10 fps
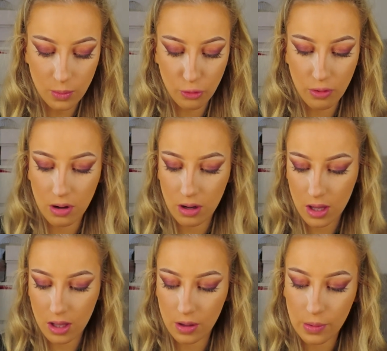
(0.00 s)

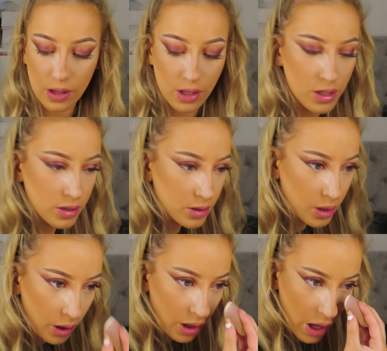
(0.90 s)
Bruno
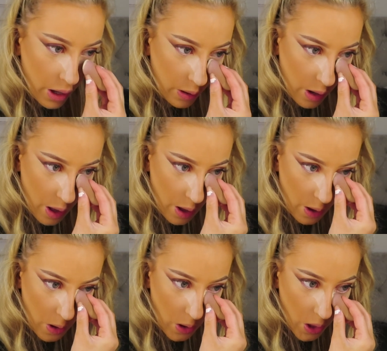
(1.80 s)

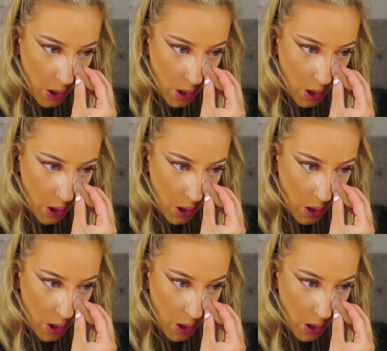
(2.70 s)
Tonhono.